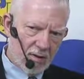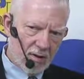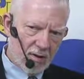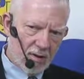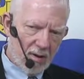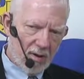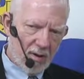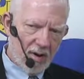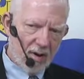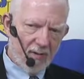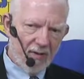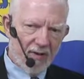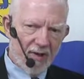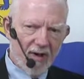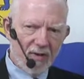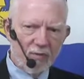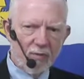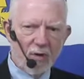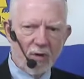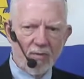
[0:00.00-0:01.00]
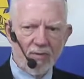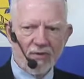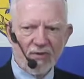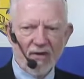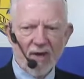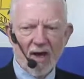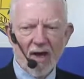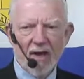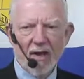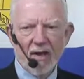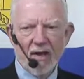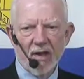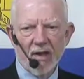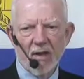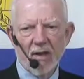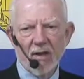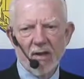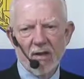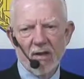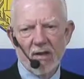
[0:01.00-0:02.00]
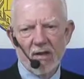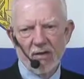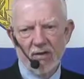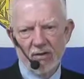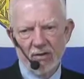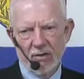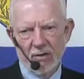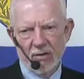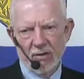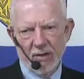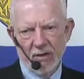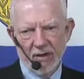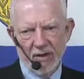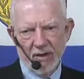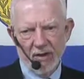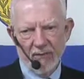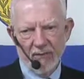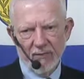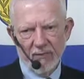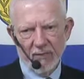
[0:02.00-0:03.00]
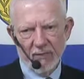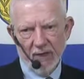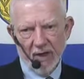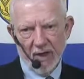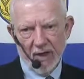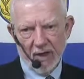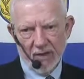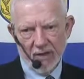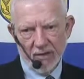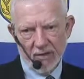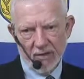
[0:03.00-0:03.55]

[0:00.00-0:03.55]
And that's what Messiah Yeshua did for us.